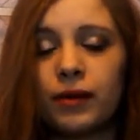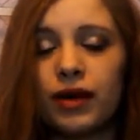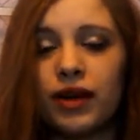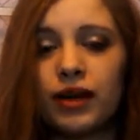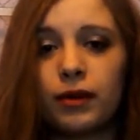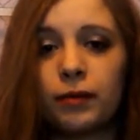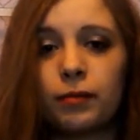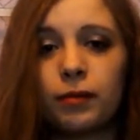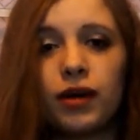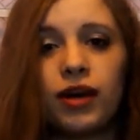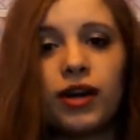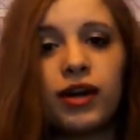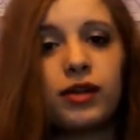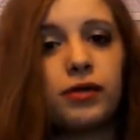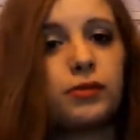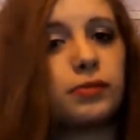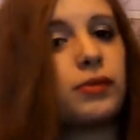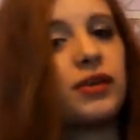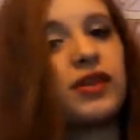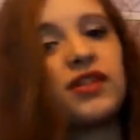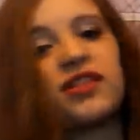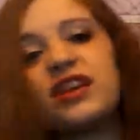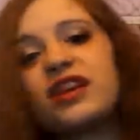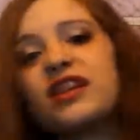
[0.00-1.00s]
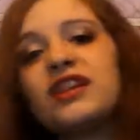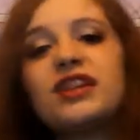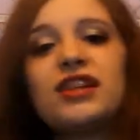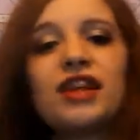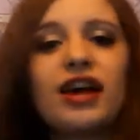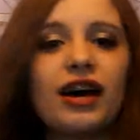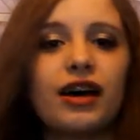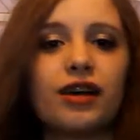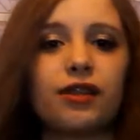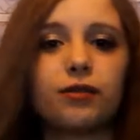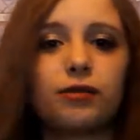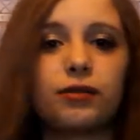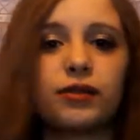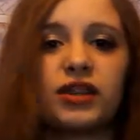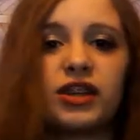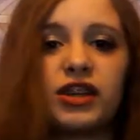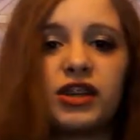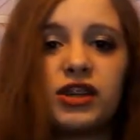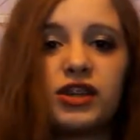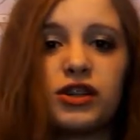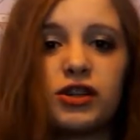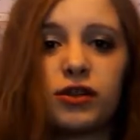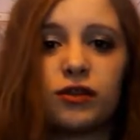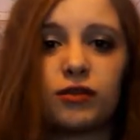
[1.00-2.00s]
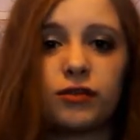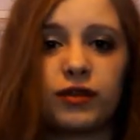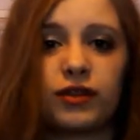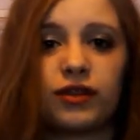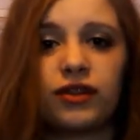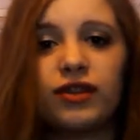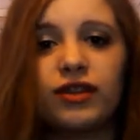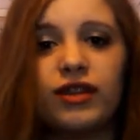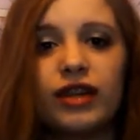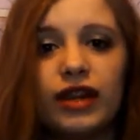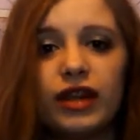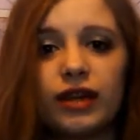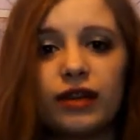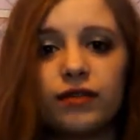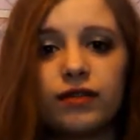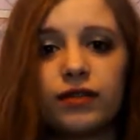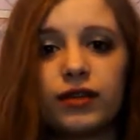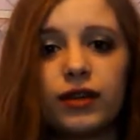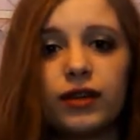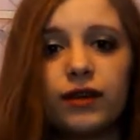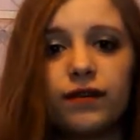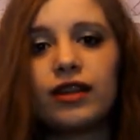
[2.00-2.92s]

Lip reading: better punishment than death, what they should have received.